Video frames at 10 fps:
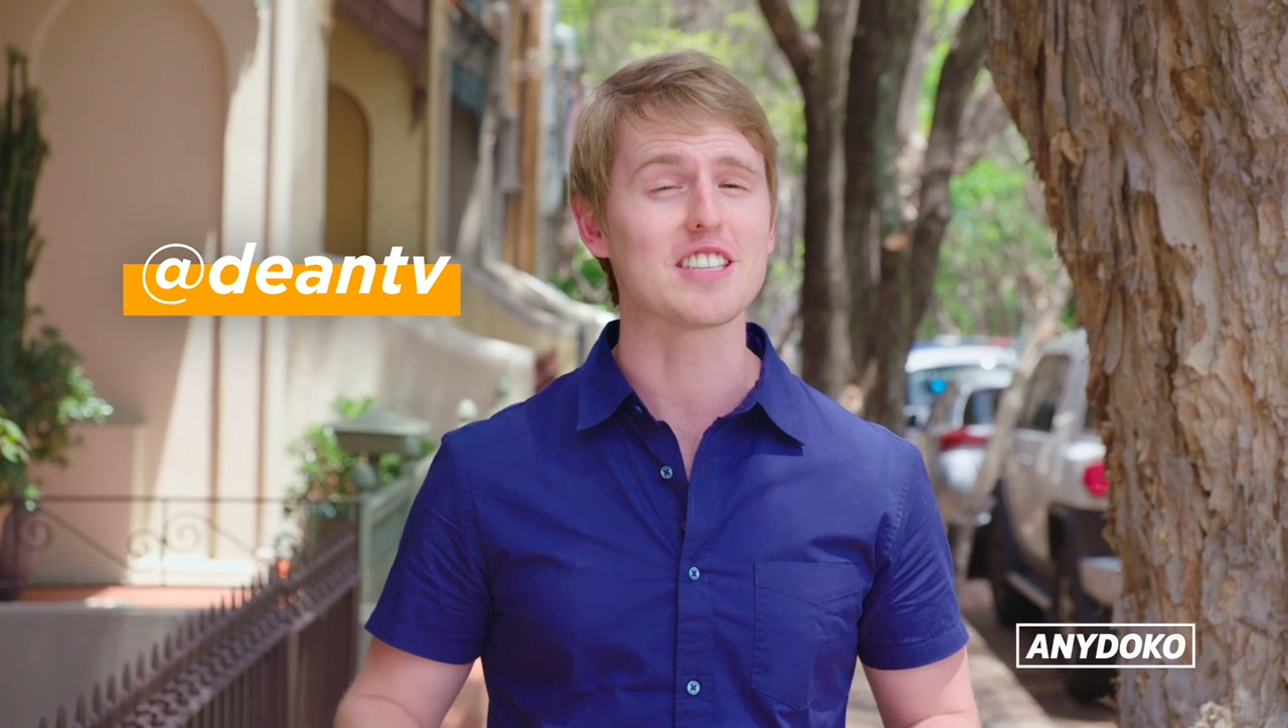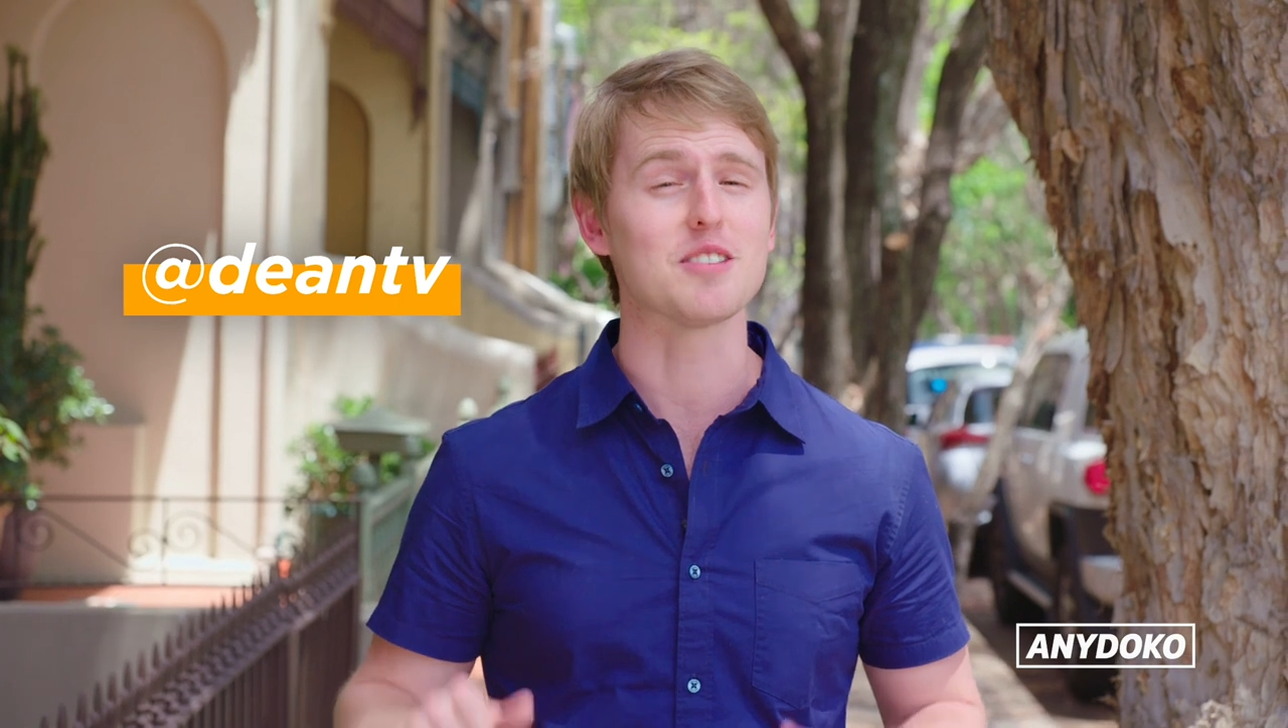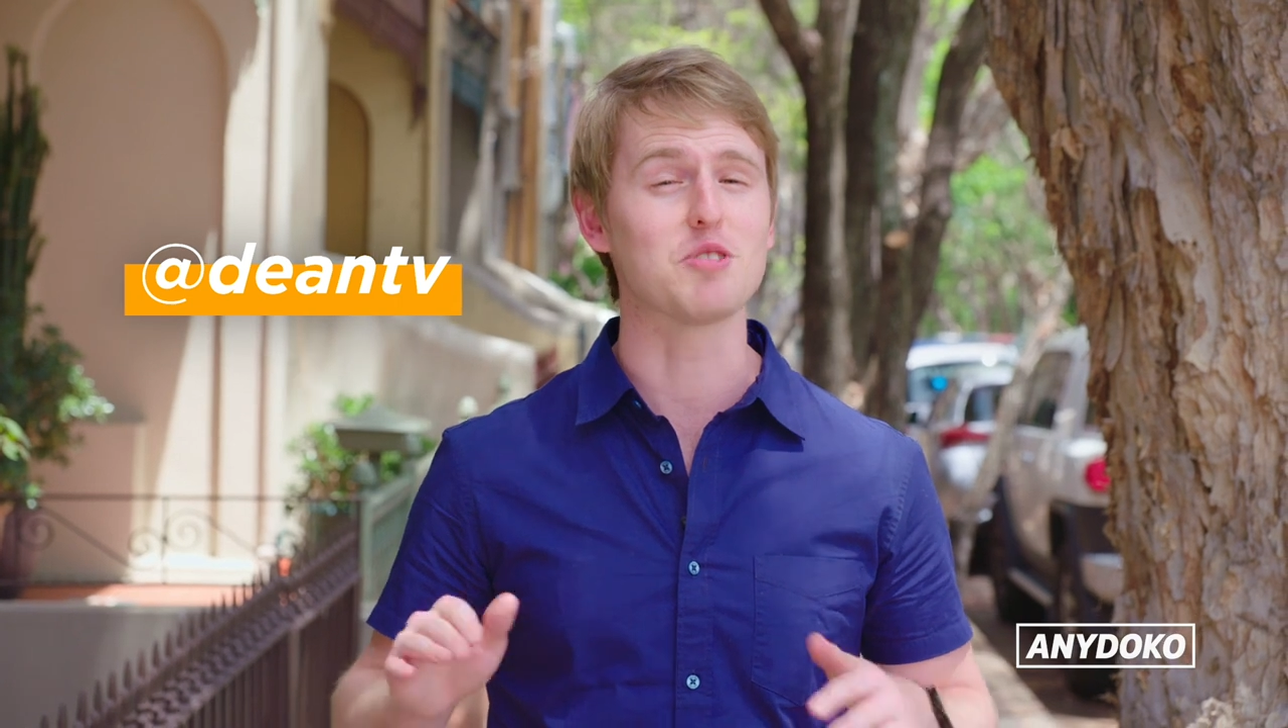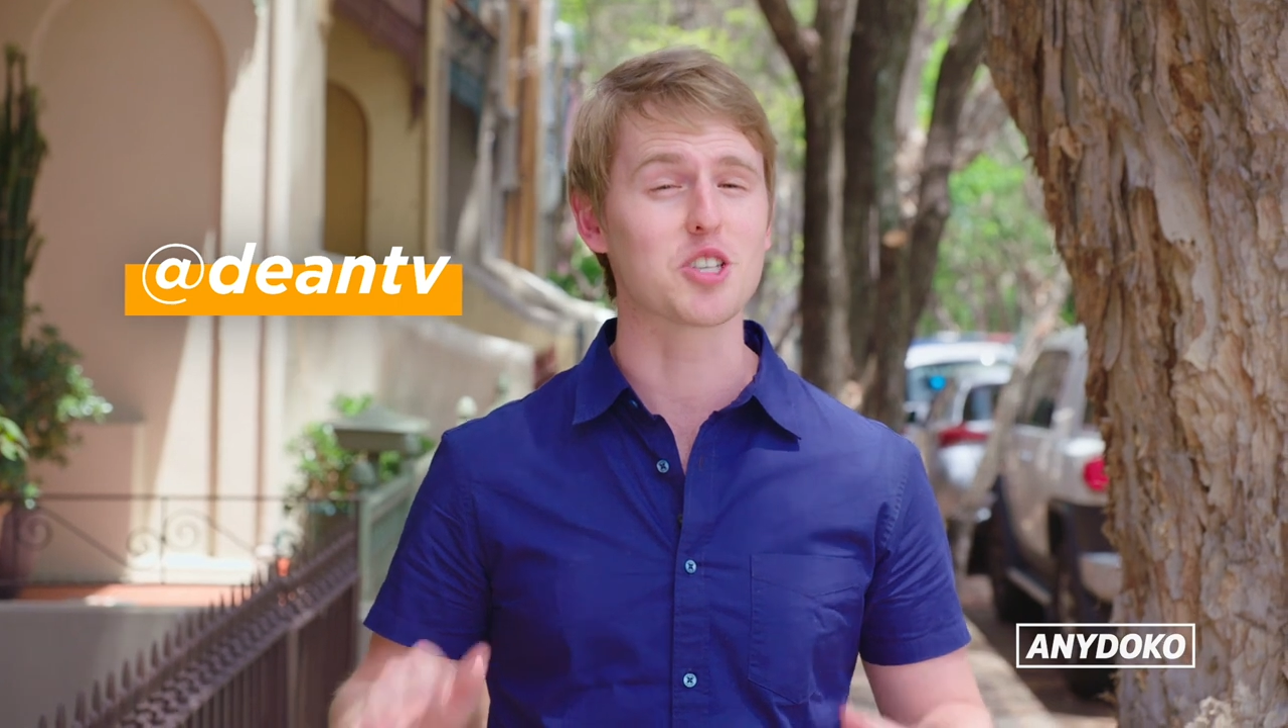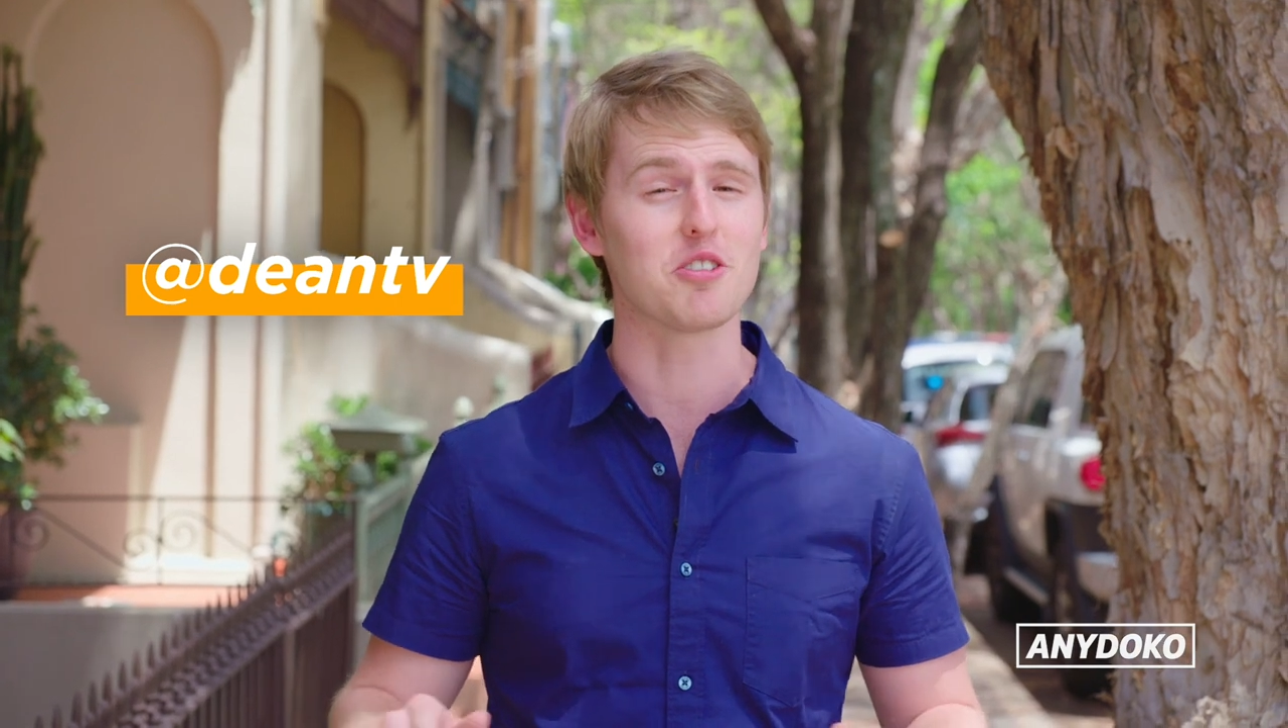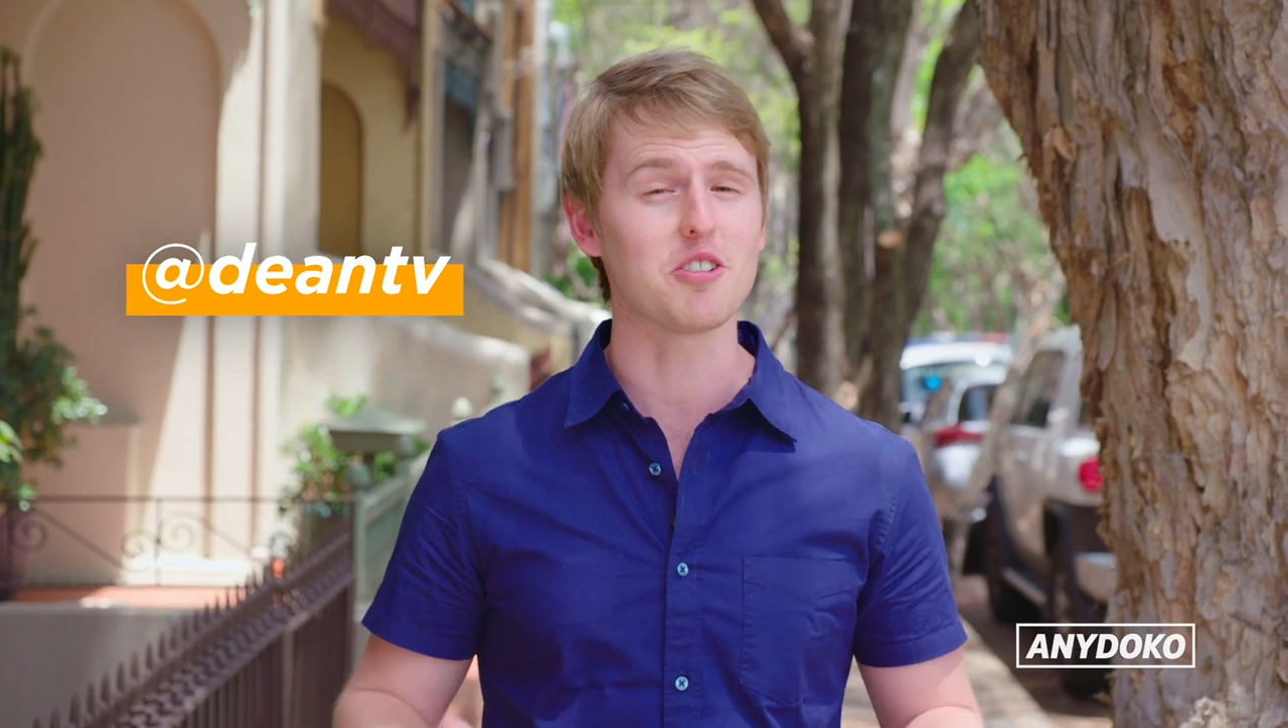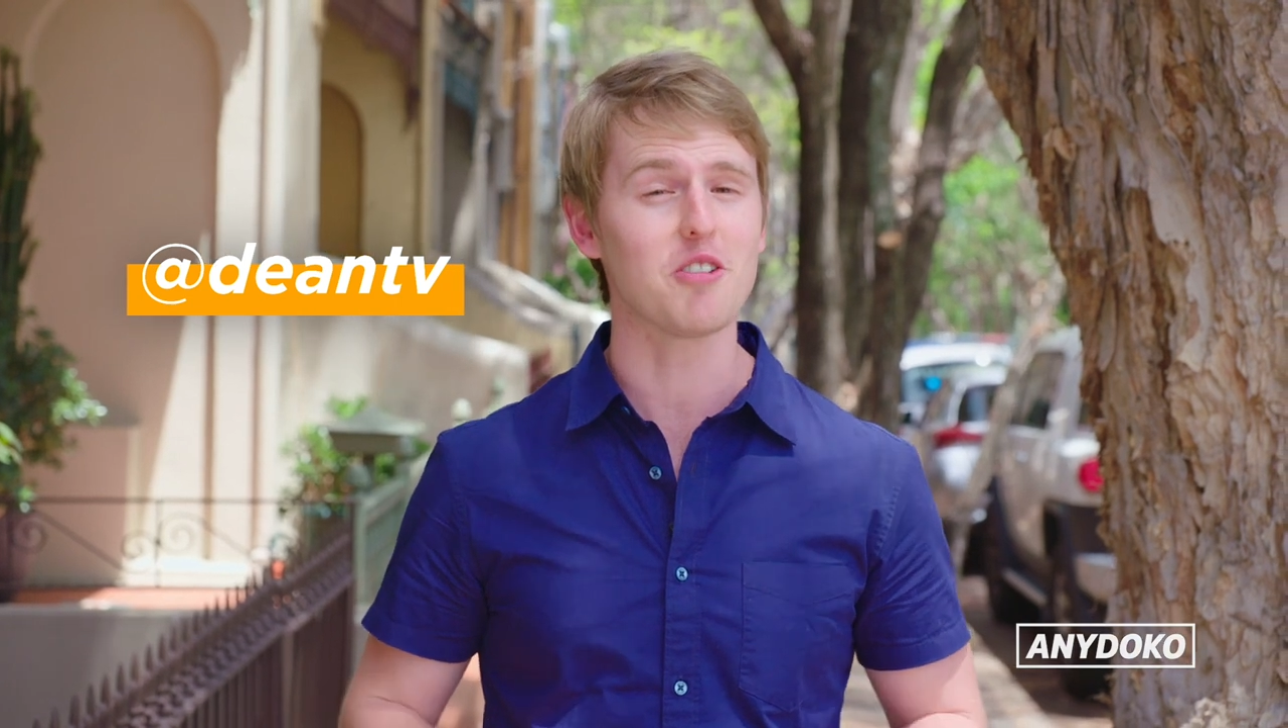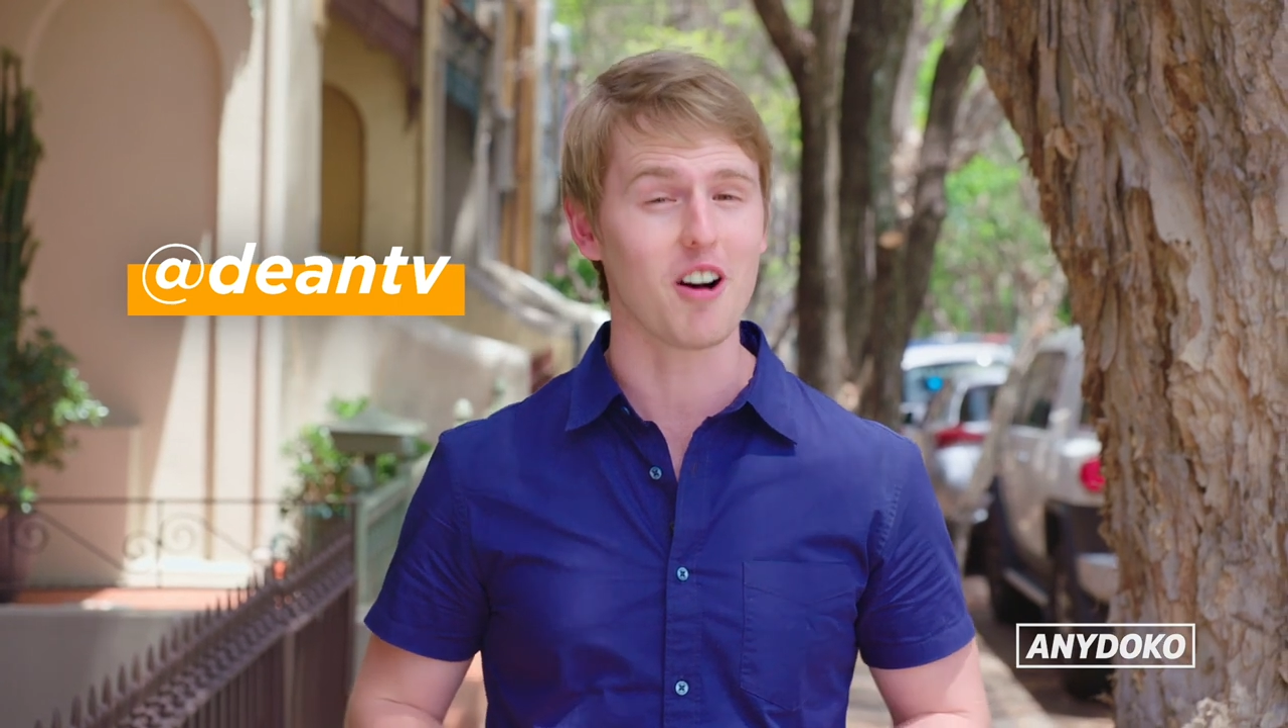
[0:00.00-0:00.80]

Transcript: some true